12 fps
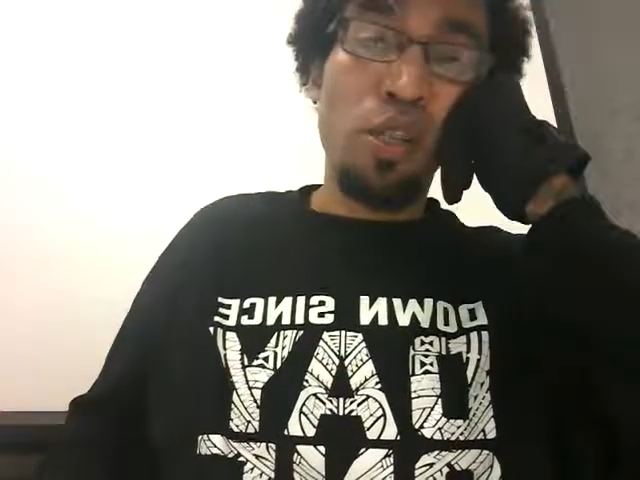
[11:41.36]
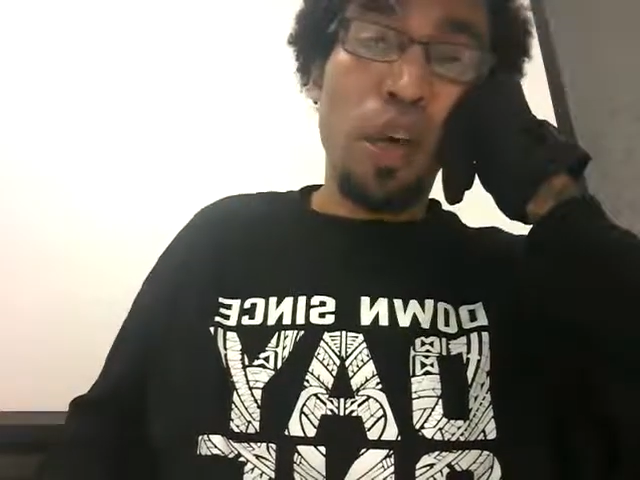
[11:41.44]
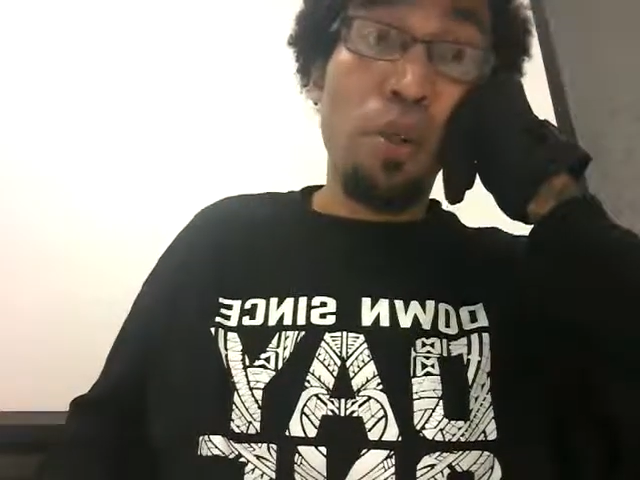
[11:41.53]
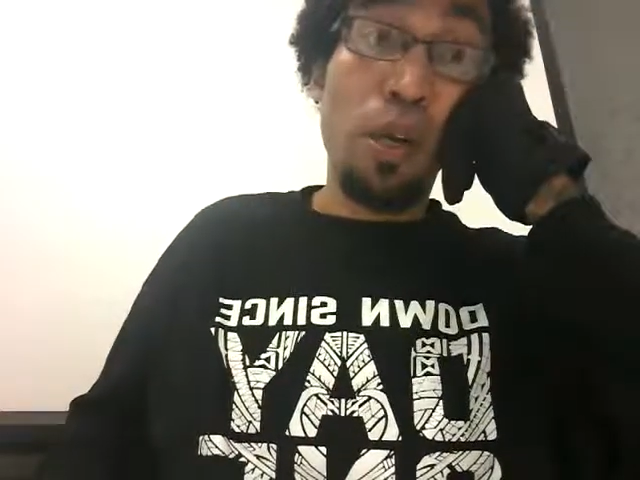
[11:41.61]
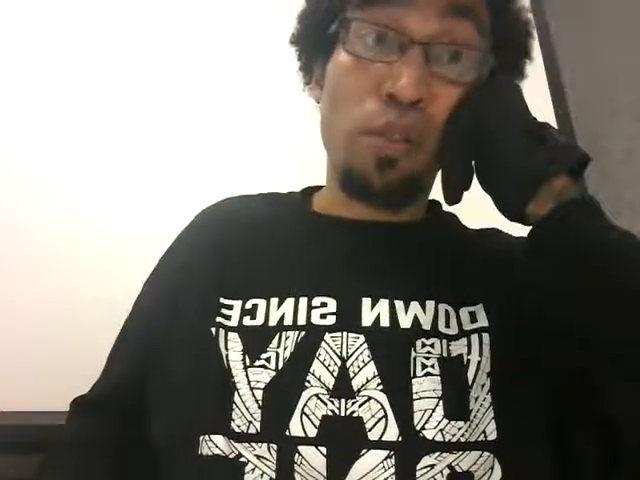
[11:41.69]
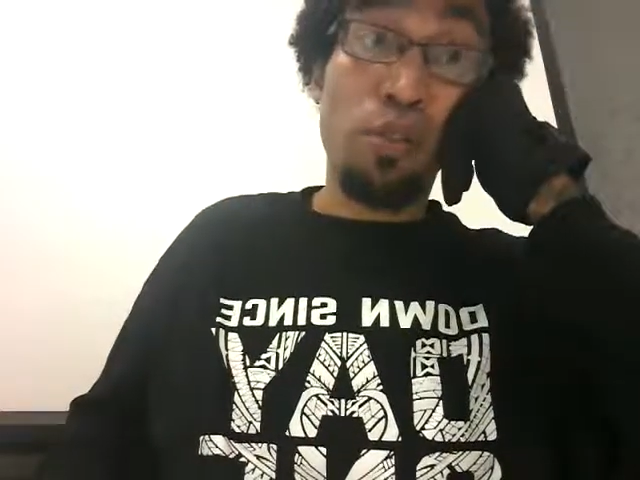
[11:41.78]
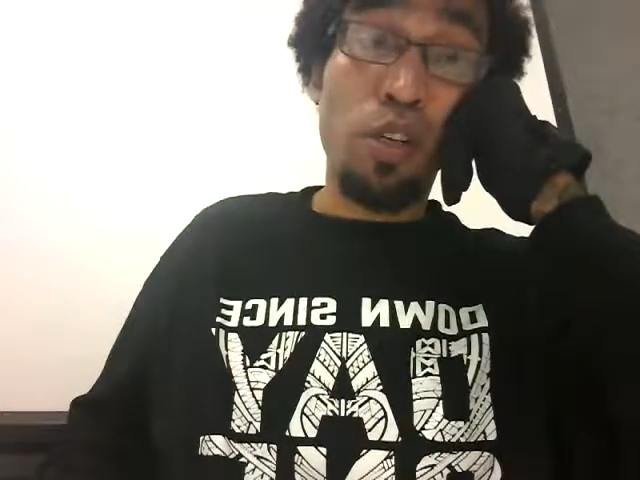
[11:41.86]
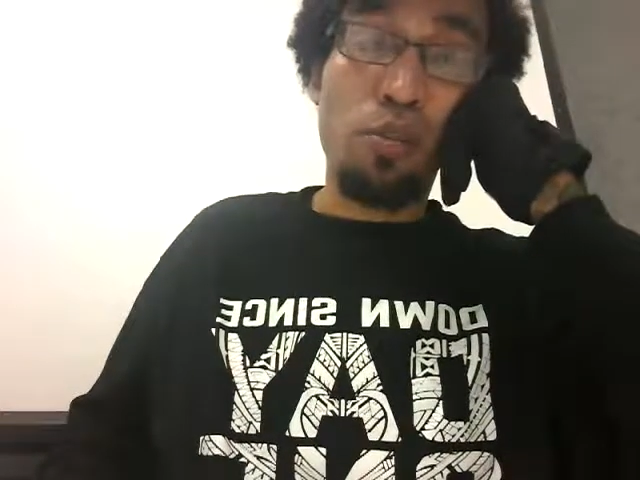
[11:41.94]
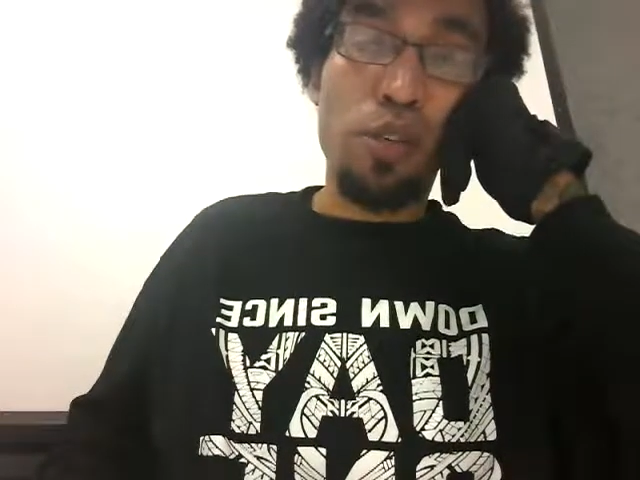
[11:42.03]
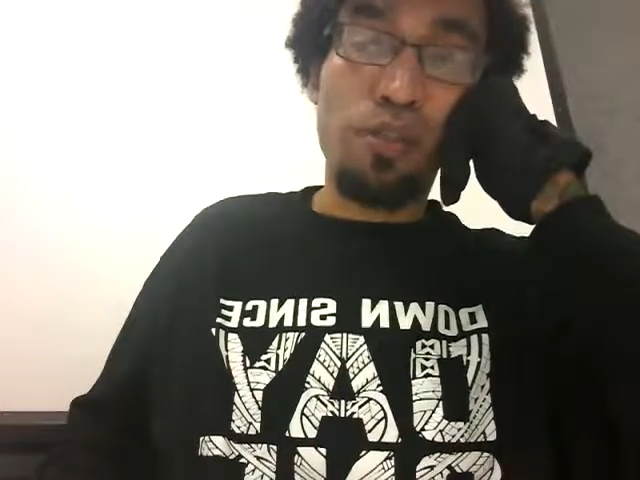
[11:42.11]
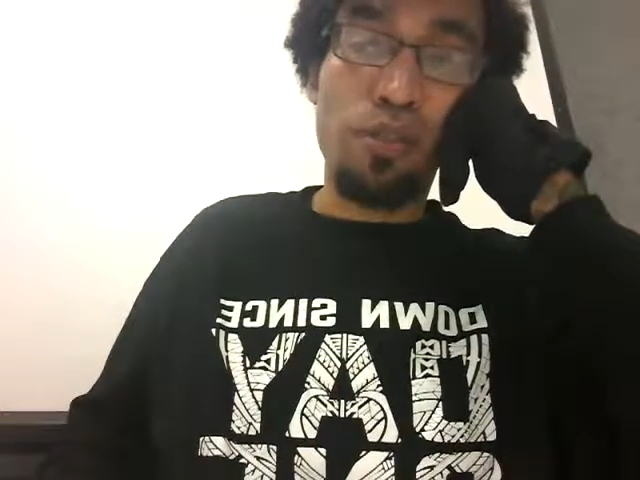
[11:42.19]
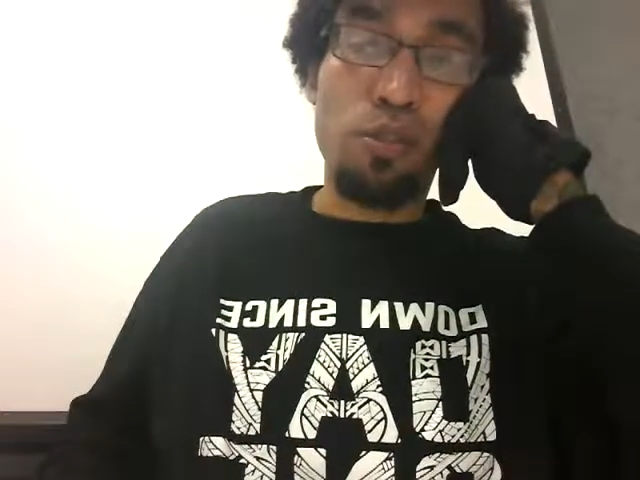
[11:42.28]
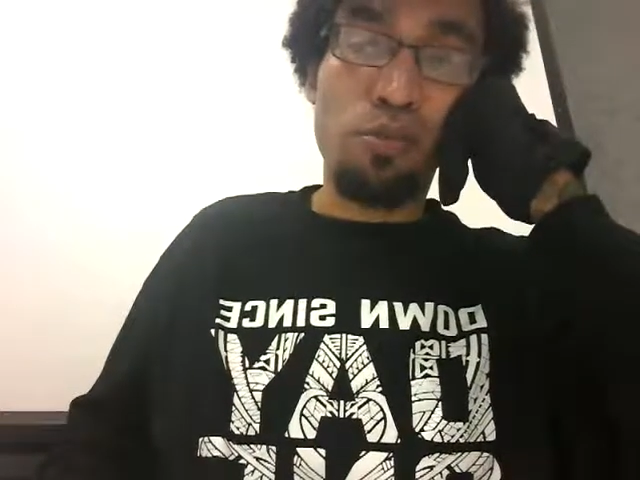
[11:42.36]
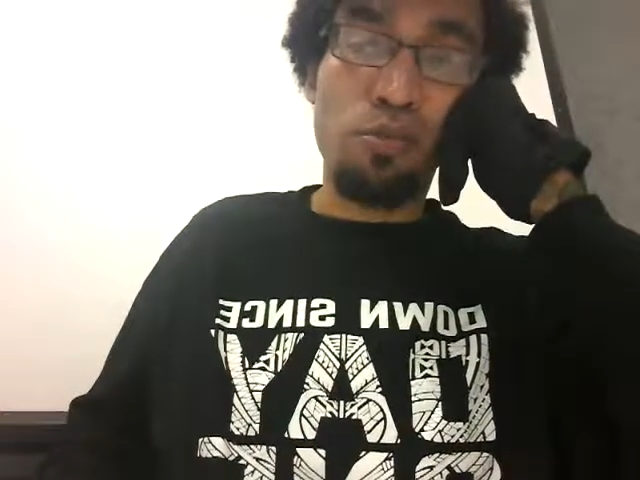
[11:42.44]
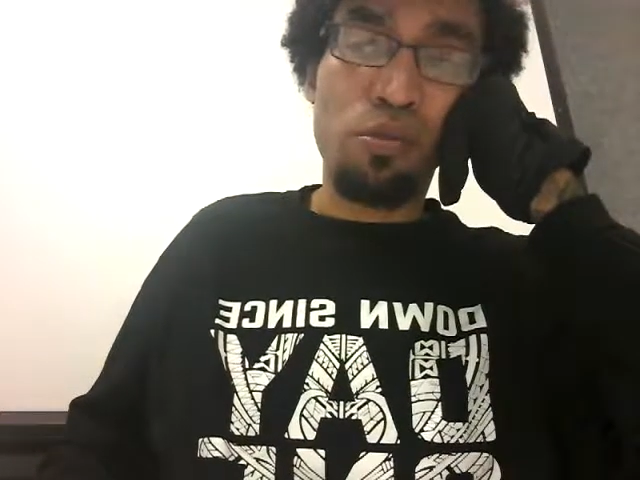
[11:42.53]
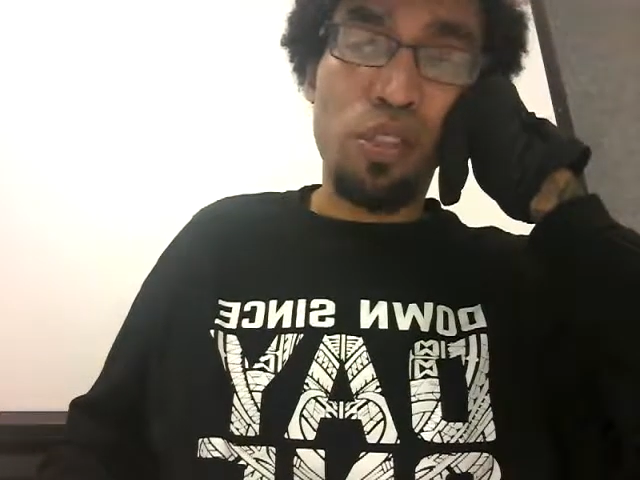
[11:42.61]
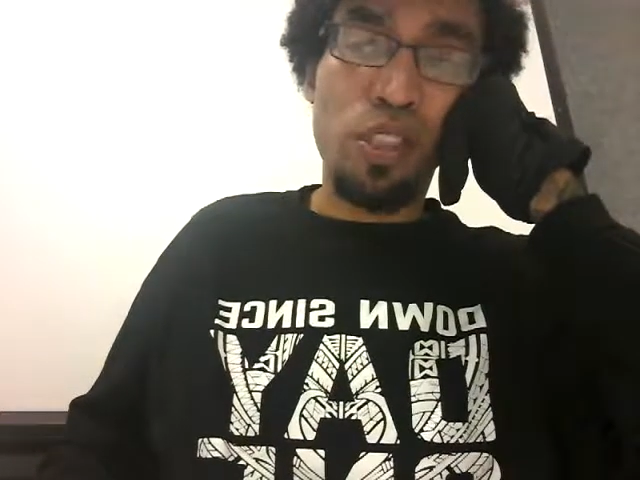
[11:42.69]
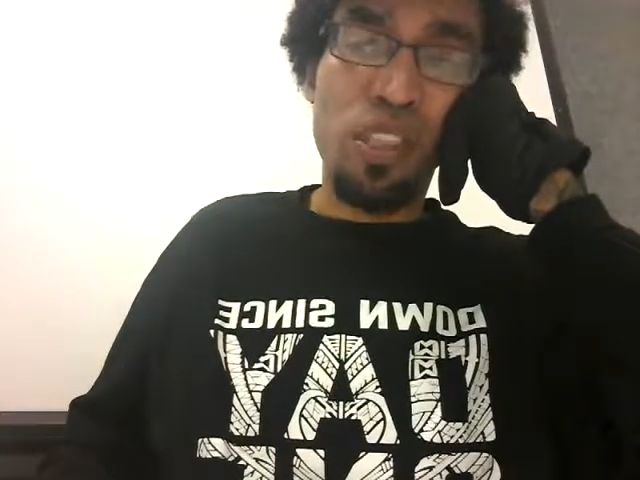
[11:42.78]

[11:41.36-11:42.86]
I watch Raw on my phone.